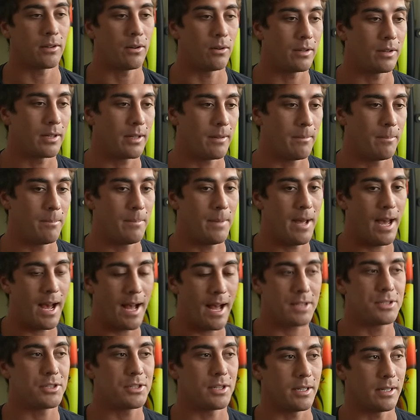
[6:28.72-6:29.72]
only
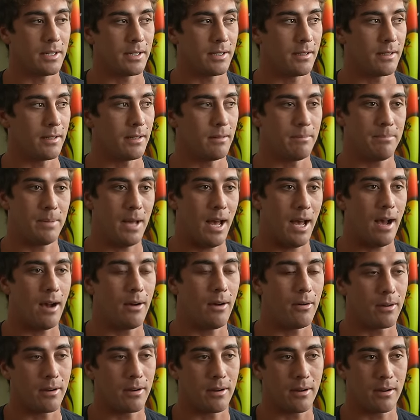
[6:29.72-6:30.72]
imagine the
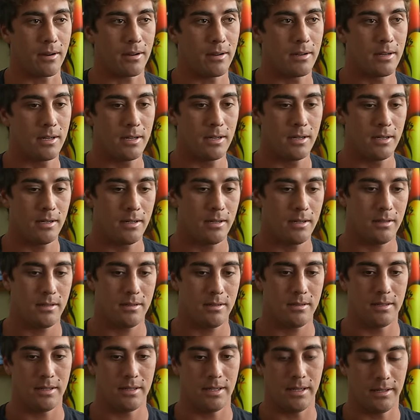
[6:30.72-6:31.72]
power
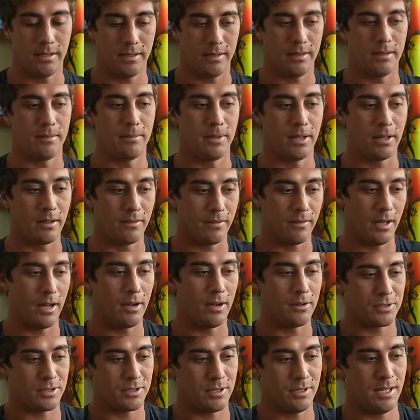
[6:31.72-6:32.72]
in the middle of the
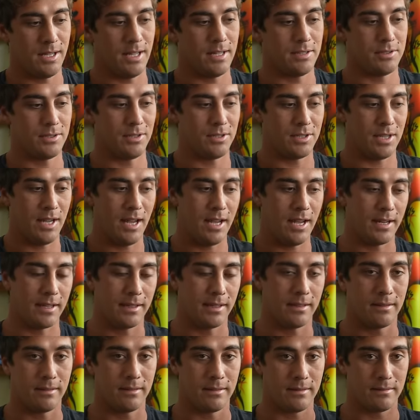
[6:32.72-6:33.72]
ocean that is just
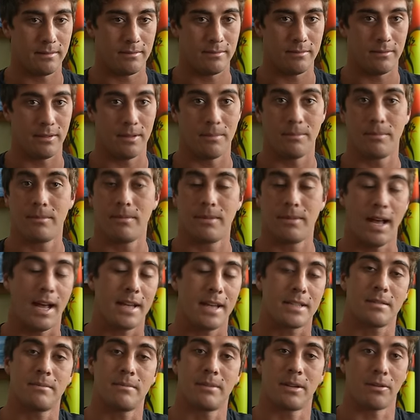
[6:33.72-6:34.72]
hitting what
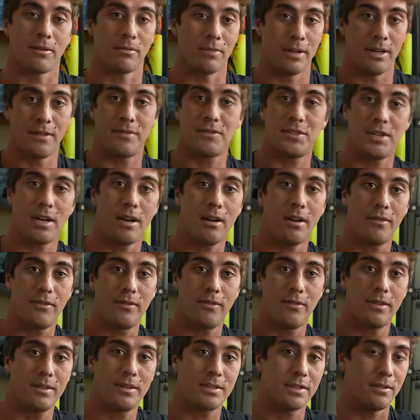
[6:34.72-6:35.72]
has to be a reef
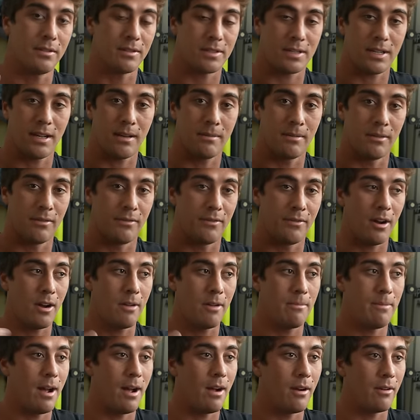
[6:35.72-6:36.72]
shelf. So it's got to be
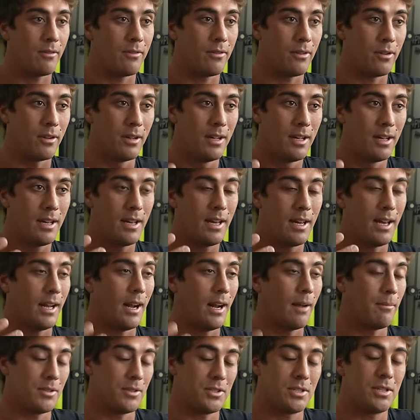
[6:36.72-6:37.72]
very powerful, and
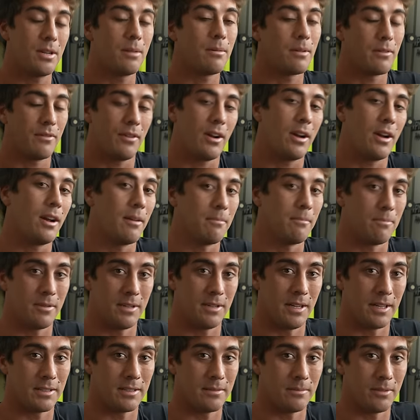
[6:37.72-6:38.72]
I'm assuming very
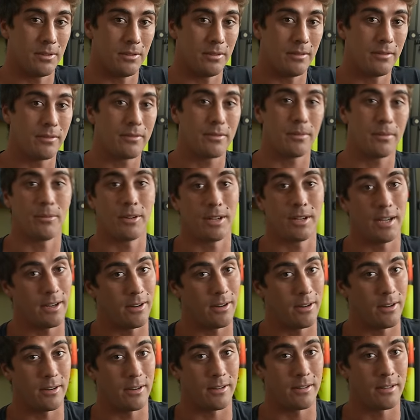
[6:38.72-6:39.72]
unpredictable from what I
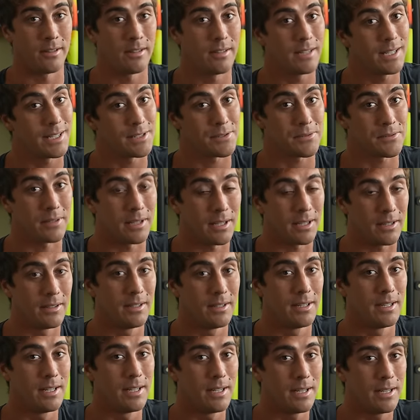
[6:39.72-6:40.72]
heard as well,
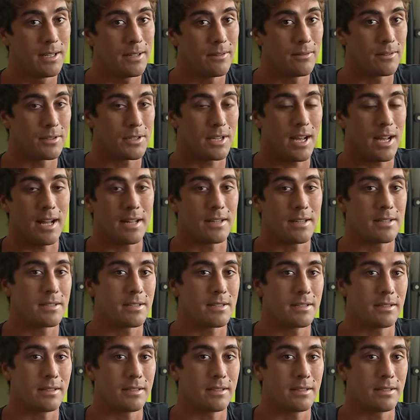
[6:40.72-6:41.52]
which adds